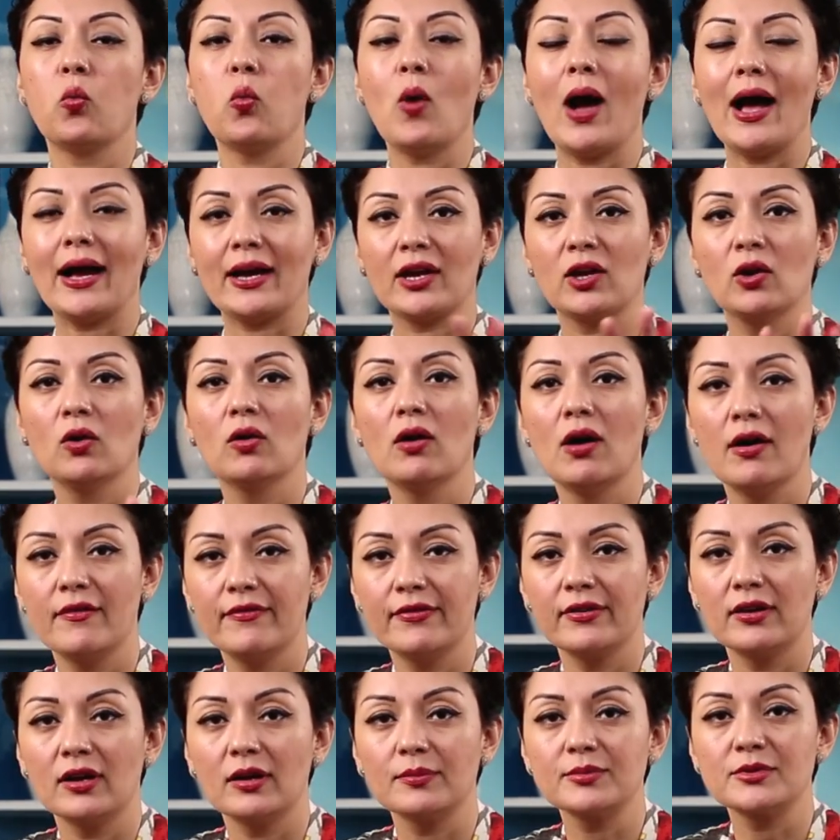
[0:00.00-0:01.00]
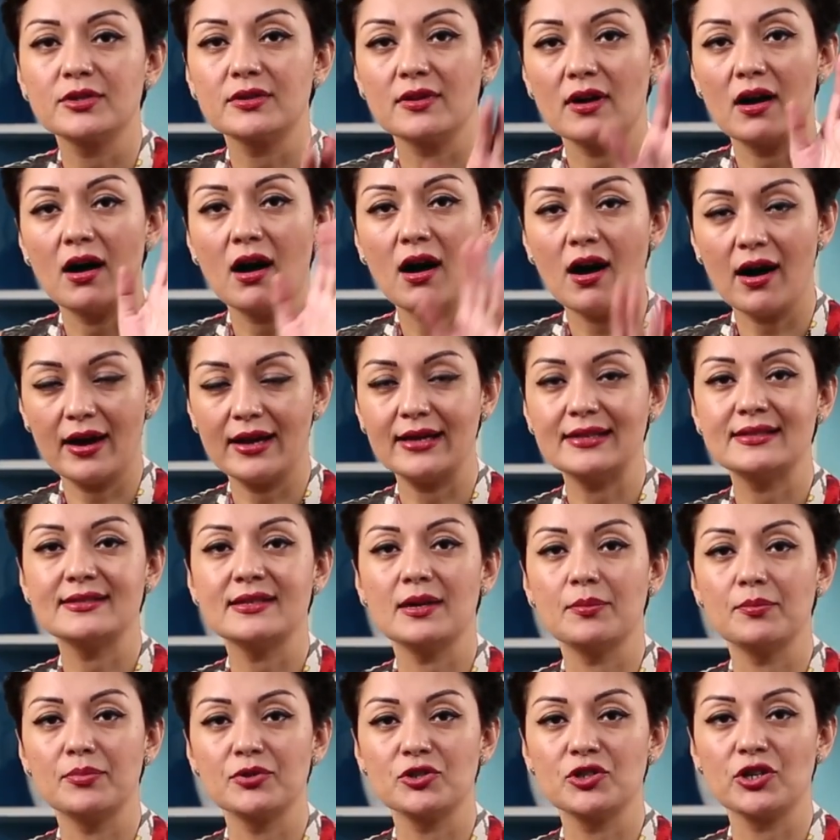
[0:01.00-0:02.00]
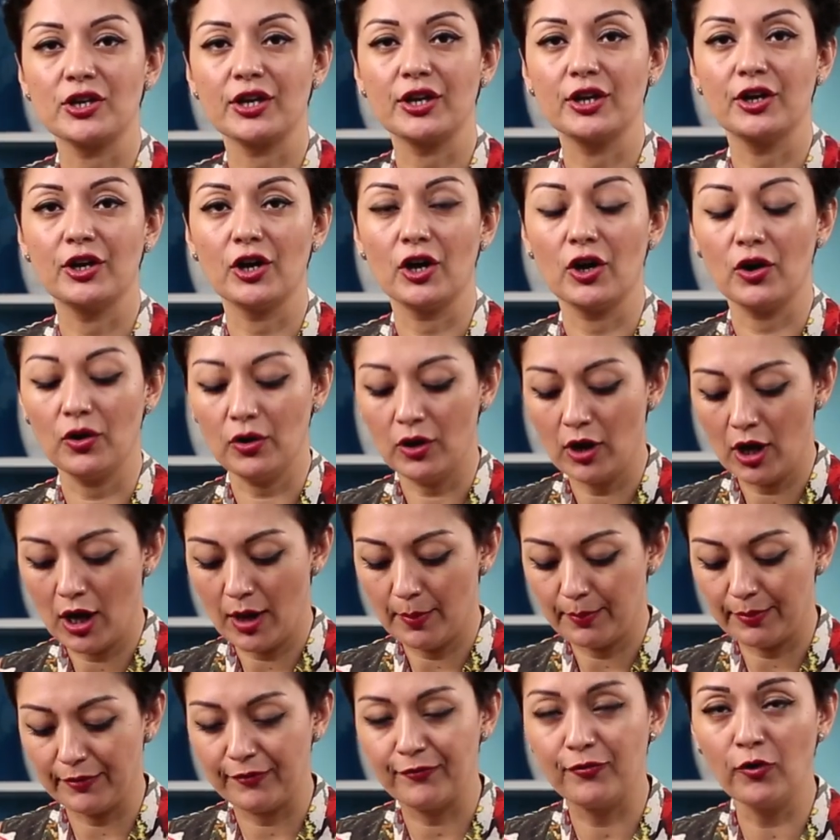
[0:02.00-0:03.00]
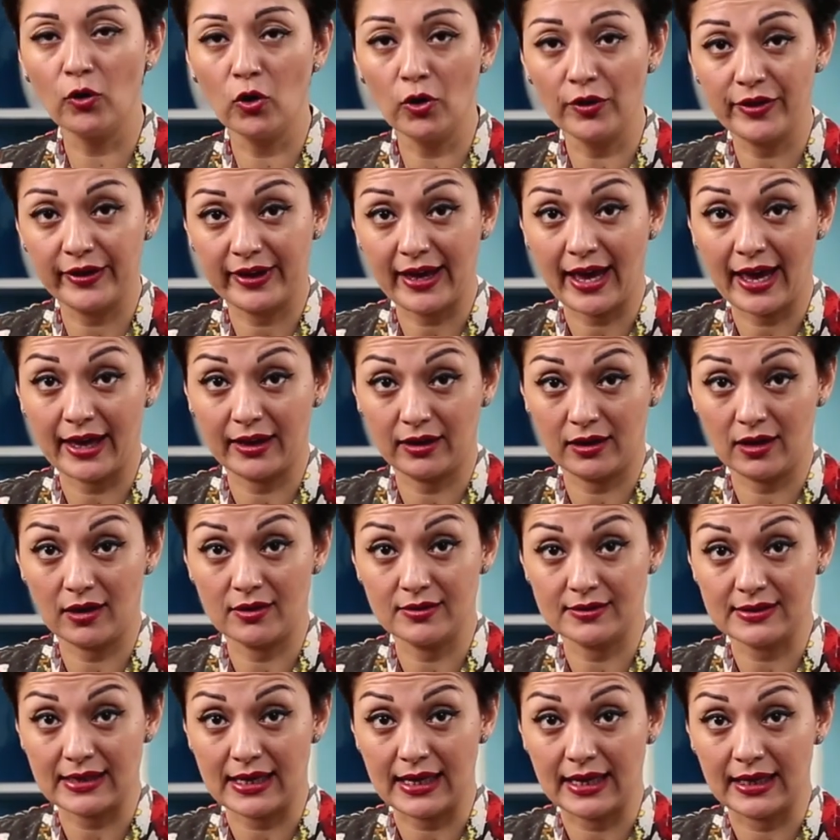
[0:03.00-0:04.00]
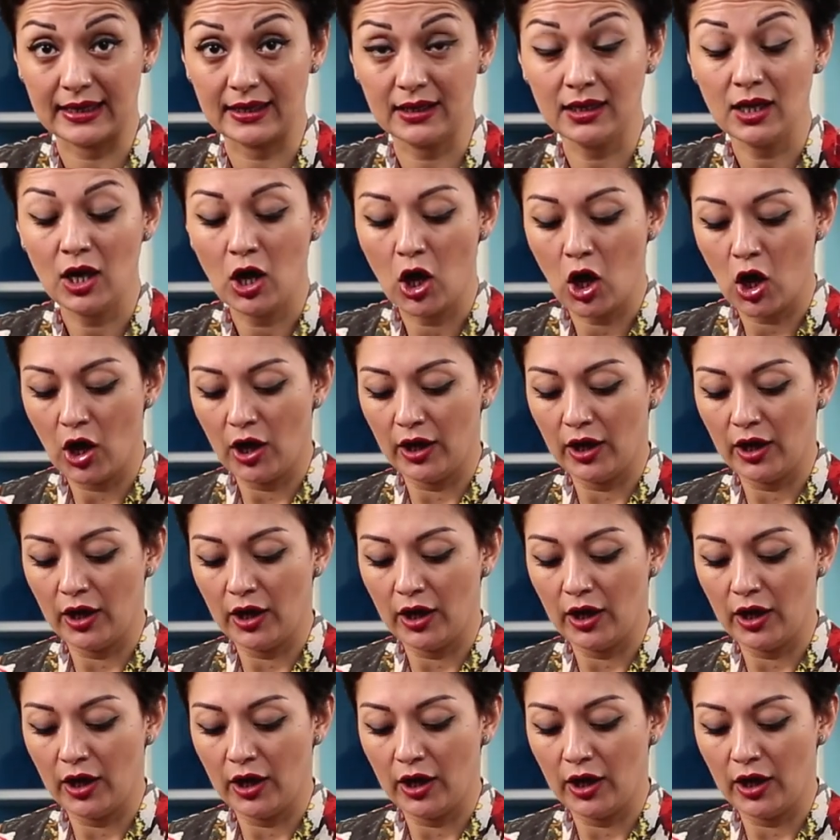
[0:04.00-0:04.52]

whack your oven up to the highest temperature it can go before the cake goes in.